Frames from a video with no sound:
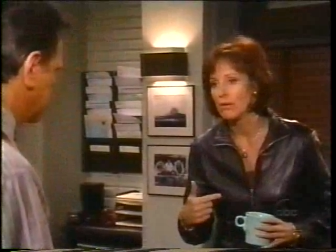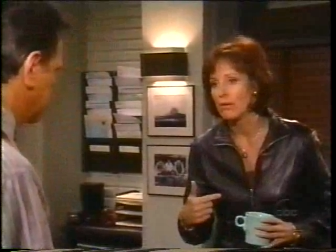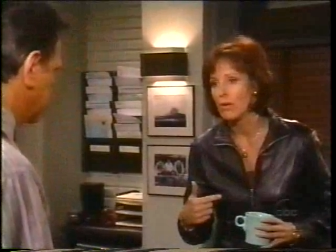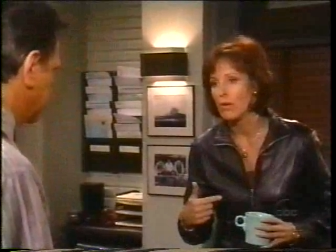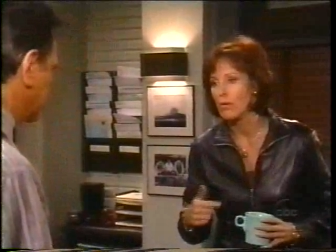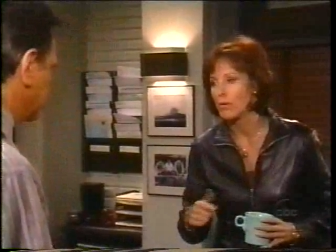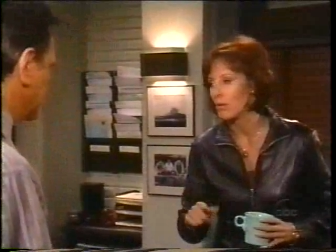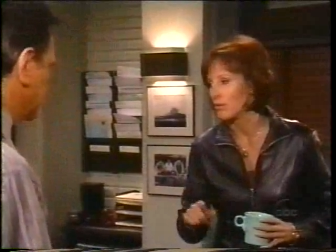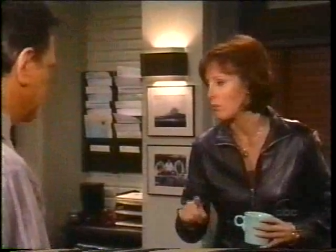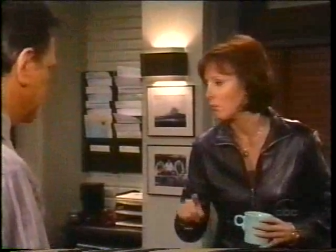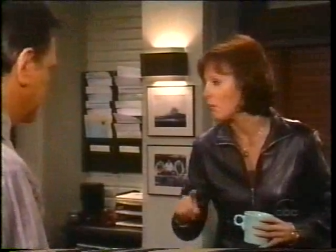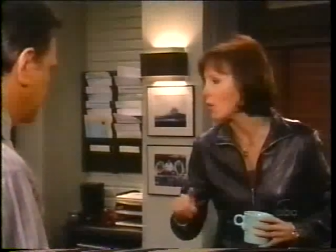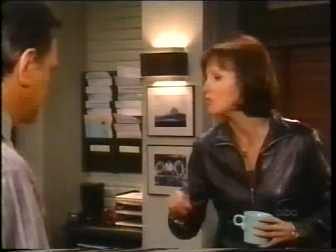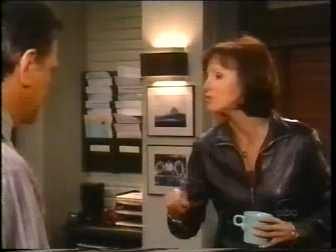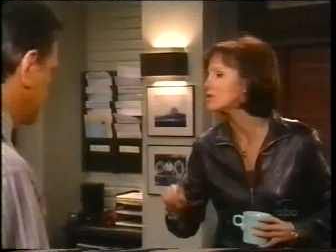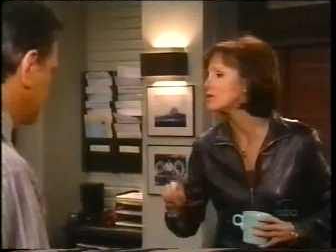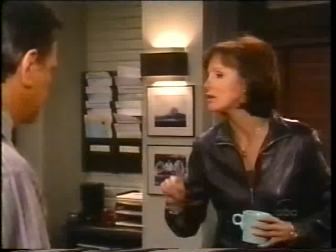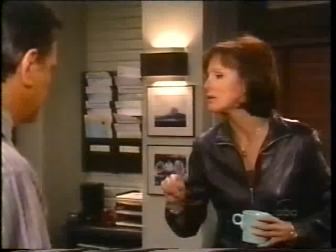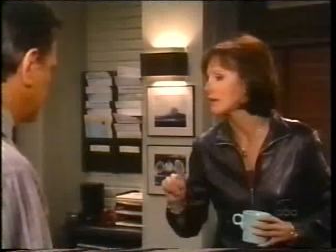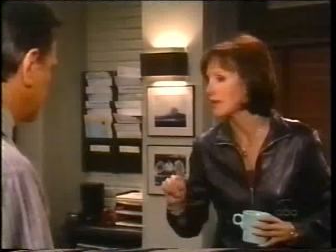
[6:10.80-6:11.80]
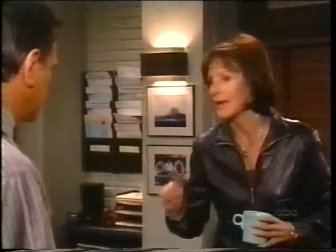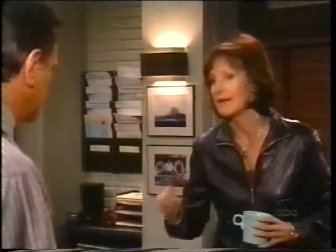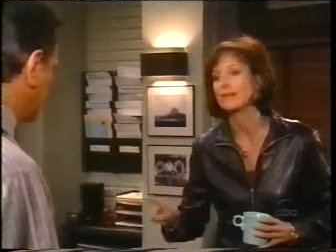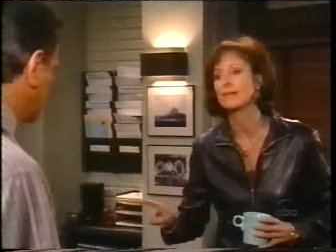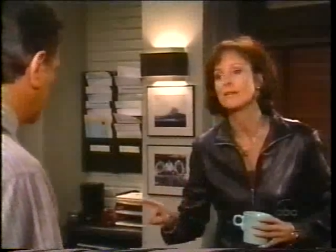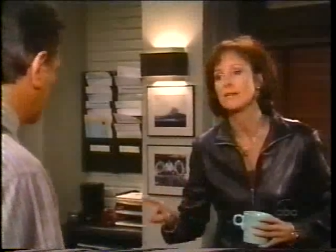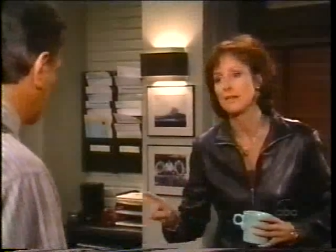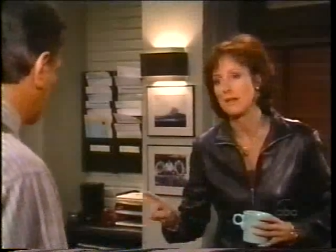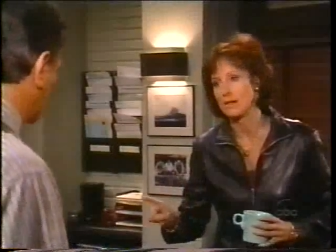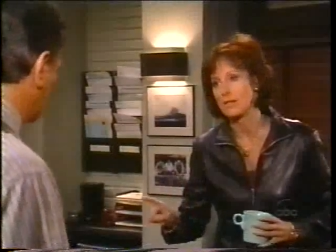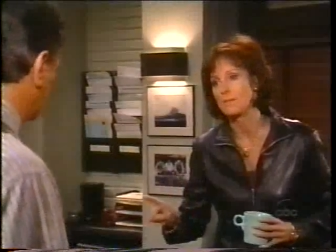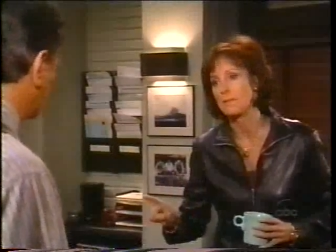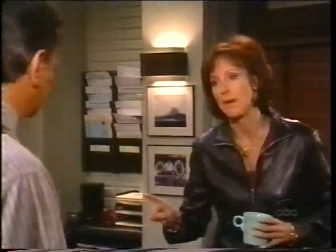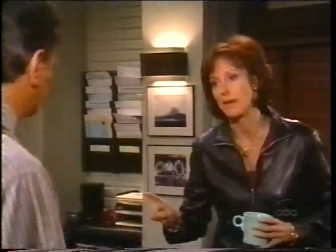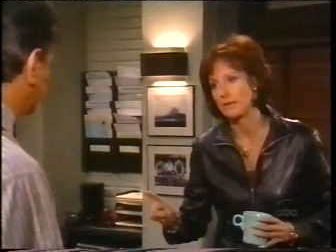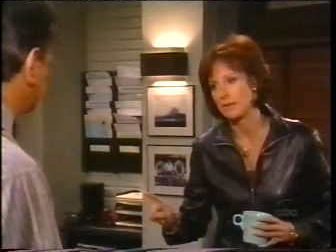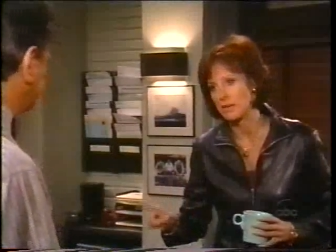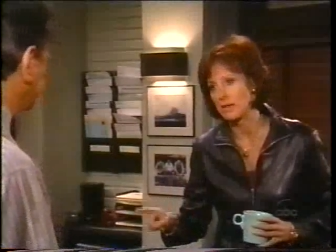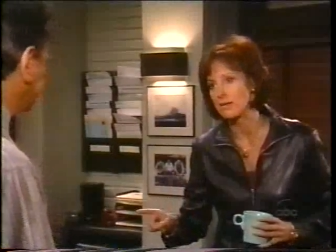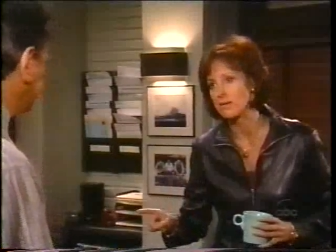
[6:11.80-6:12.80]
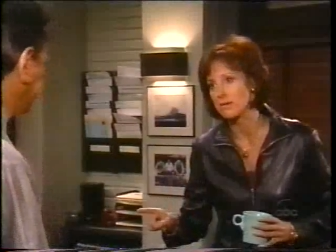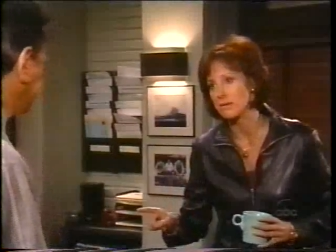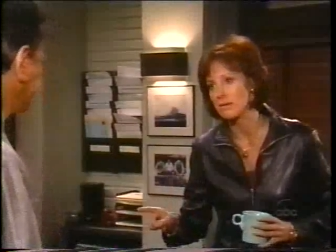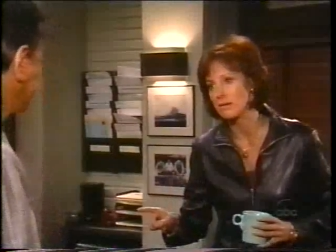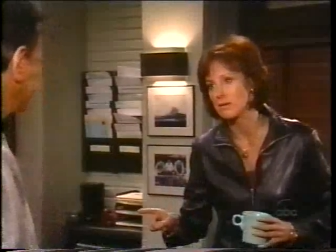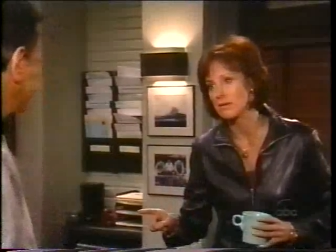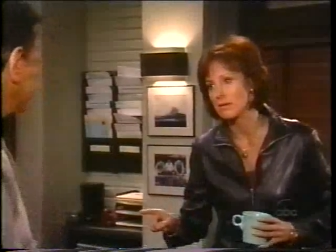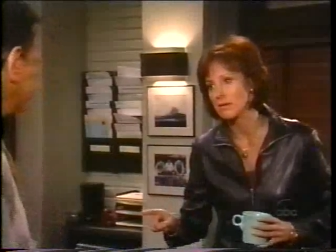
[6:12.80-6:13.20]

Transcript: who the most likely suspect is.